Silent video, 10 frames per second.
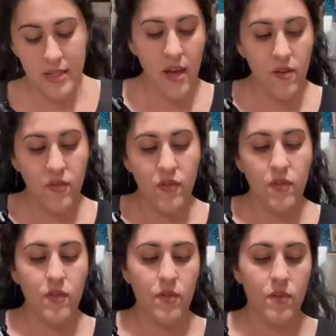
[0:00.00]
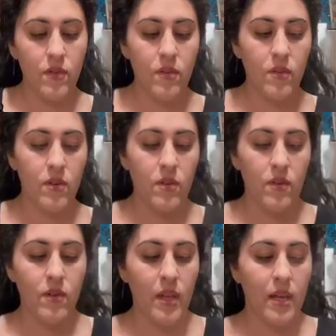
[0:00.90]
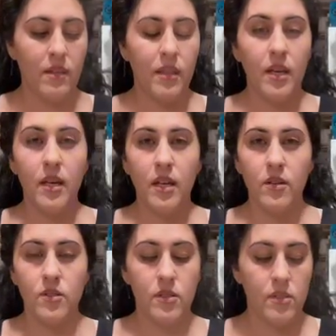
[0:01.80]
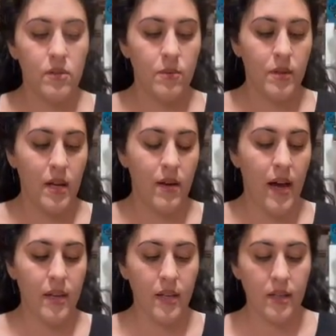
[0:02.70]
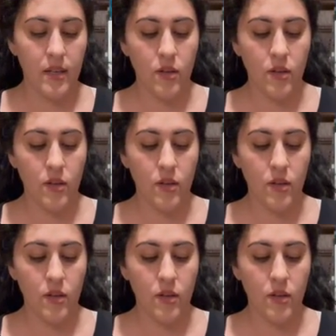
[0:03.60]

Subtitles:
of like thickening your soup without adding like